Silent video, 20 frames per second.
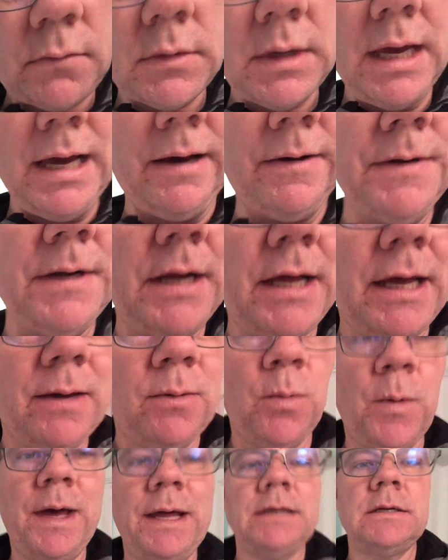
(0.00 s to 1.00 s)
how today
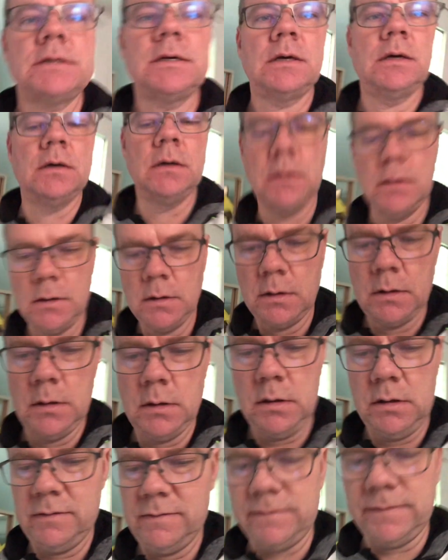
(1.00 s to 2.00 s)
went.
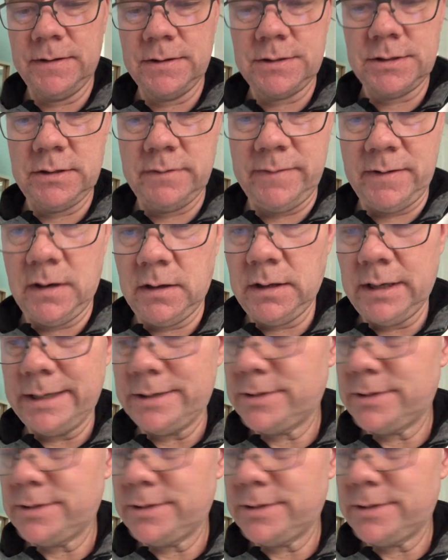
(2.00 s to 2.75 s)
First of all, I